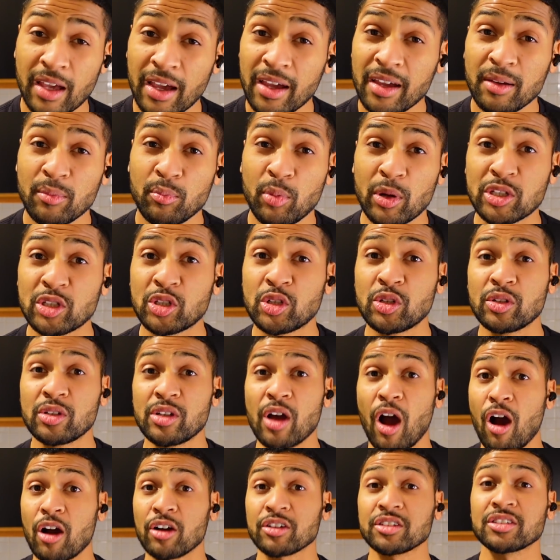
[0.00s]
Yeah, but you
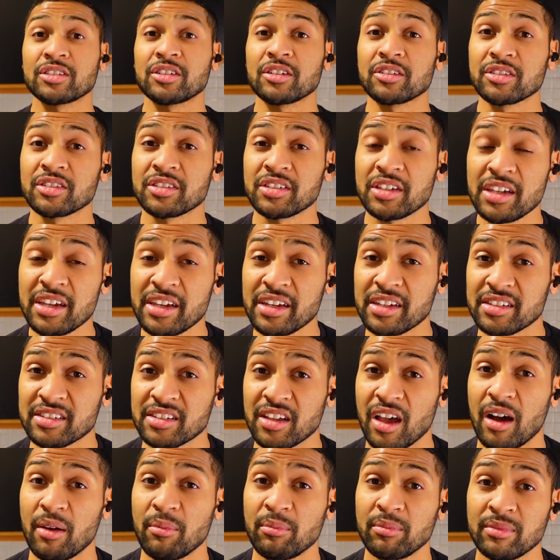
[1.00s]
are still seeing
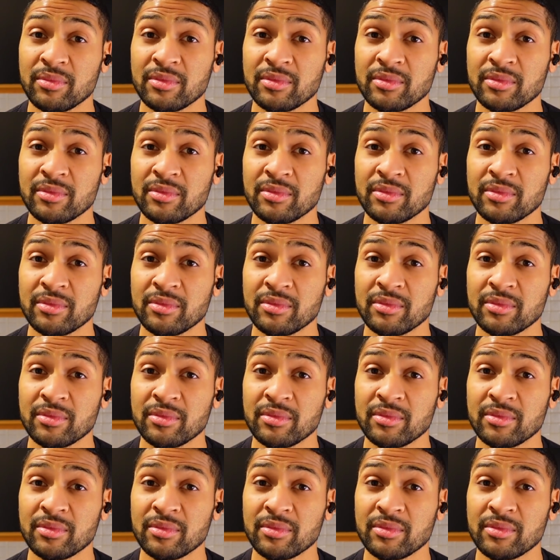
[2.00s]
some.